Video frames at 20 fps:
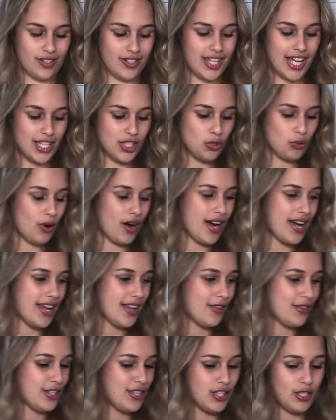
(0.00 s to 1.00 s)
That's why
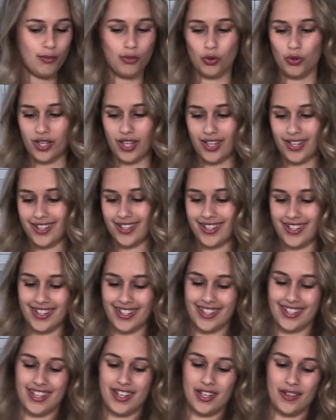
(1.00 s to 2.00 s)
this smoothie
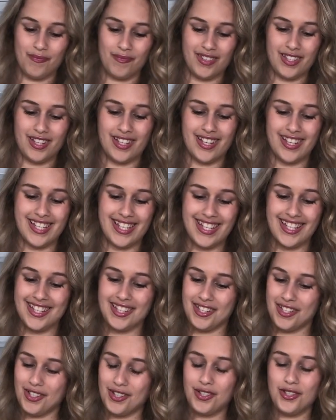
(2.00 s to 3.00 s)

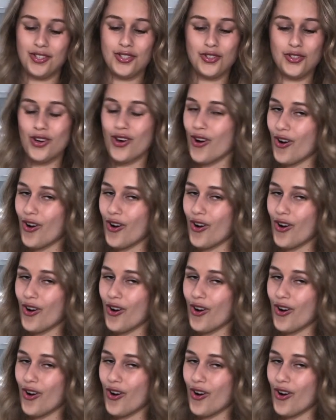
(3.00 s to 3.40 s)
is